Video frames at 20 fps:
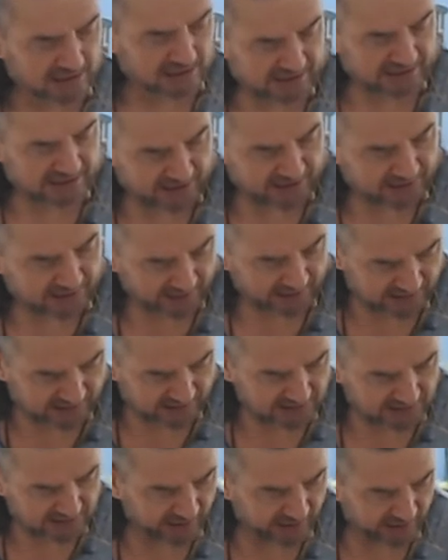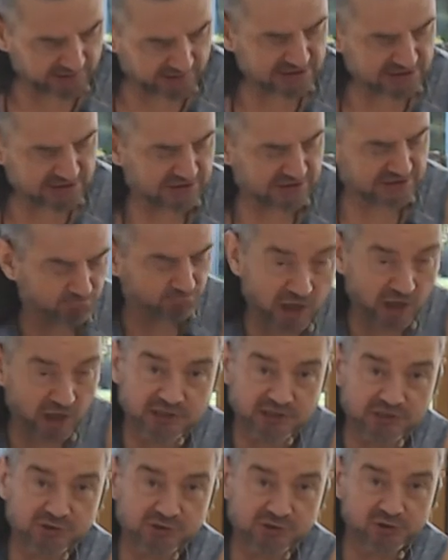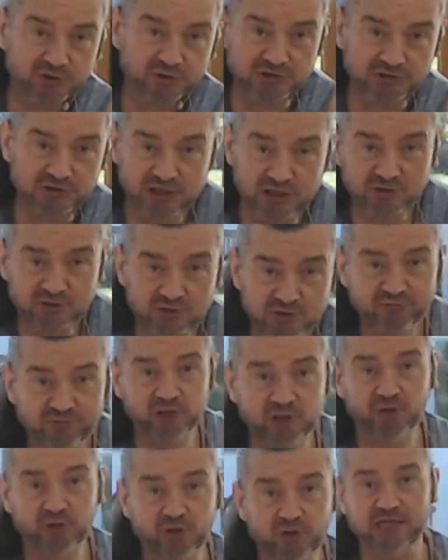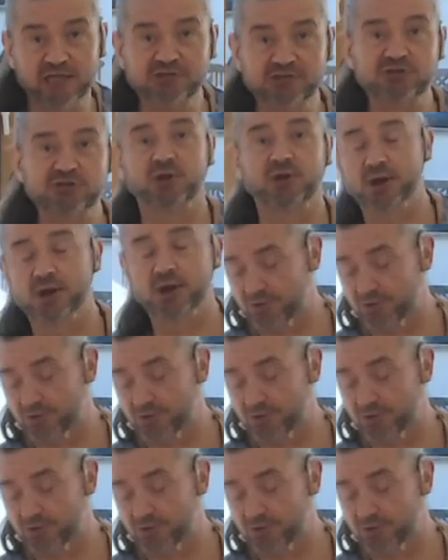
as in it's a practice that can teach you everything you need to